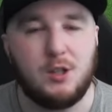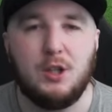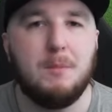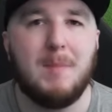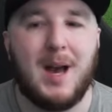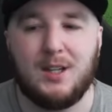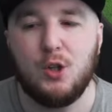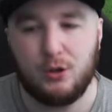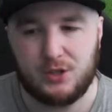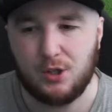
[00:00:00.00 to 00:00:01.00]
you're mad
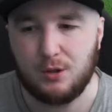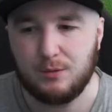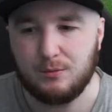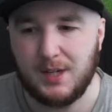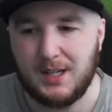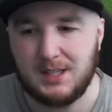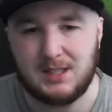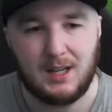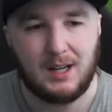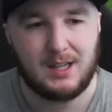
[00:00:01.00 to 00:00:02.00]
not to,
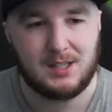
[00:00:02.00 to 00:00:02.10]
realistically.